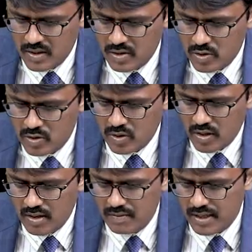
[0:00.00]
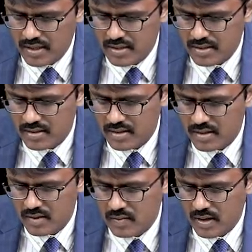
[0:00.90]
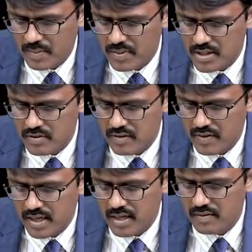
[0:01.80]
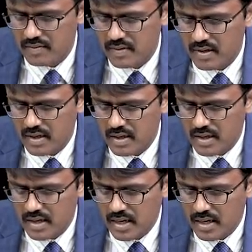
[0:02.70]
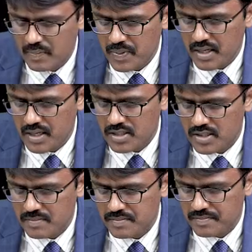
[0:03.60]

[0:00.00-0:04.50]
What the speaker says: So sucralfate, what happens when we give at the pH